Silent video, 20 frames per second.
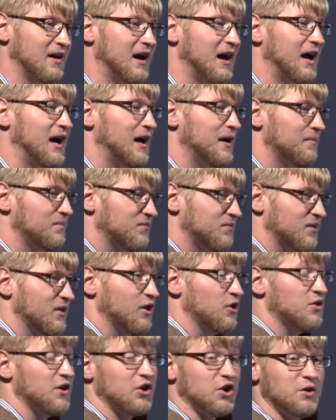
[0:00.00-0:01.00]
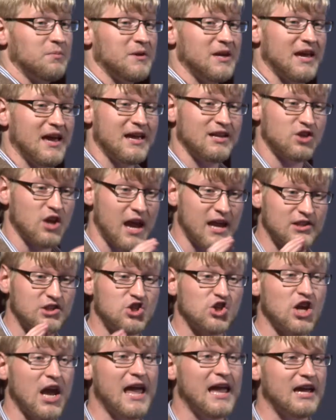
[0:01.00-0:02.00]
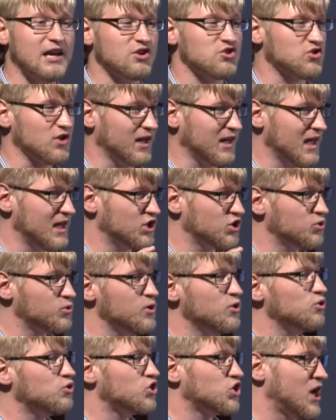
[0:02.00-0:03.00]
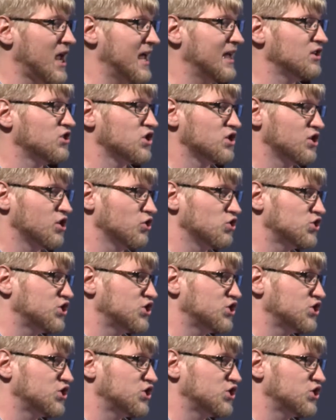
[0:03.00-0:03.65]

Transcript: there could be a change, like a true change in your